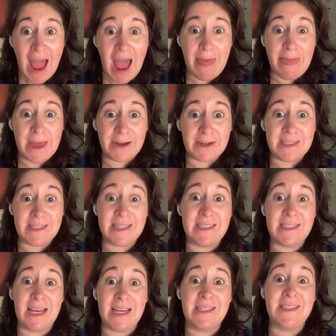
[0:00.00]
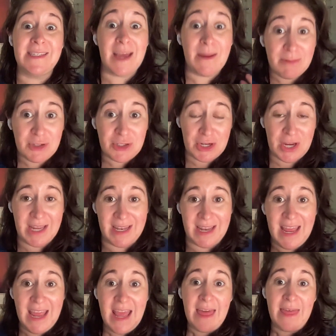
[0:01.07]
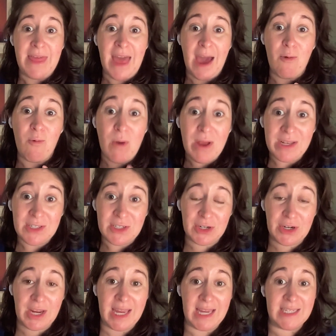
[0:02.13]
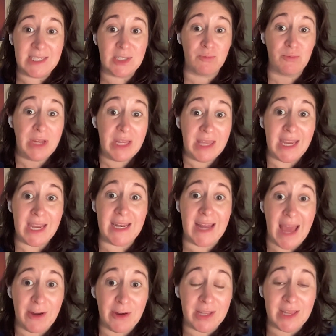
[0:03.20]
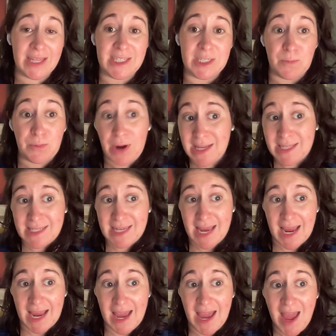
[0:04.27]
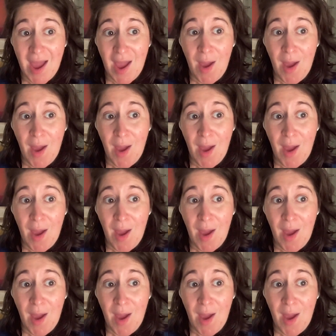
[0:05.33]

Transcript: And there's this assumption that winter is really inherently depressing.